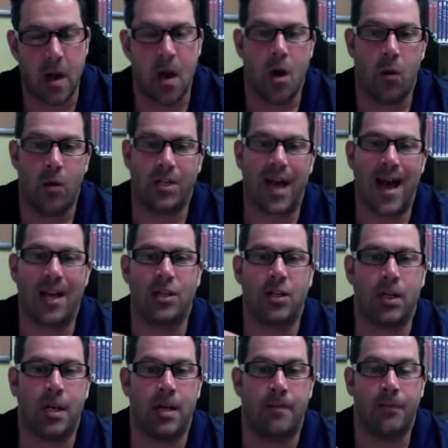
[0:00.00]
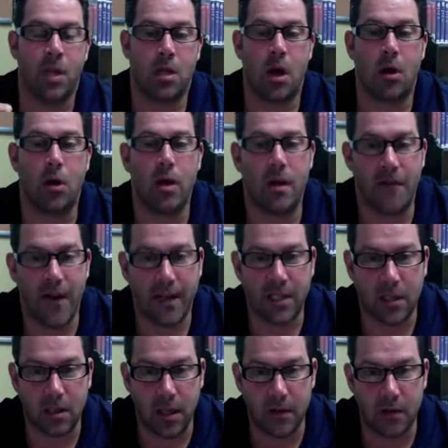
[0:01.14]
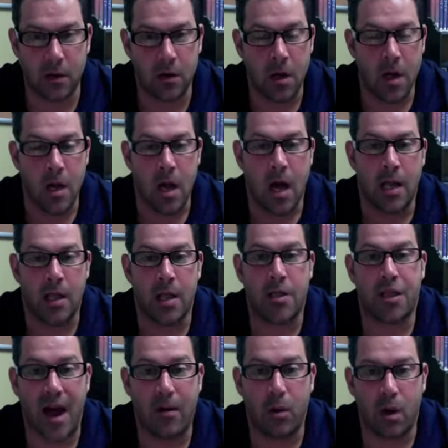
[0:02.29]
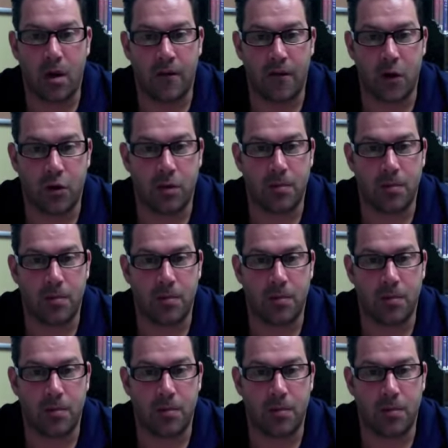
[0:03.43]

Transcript: which actually not only affects the liver and thyroid conversion,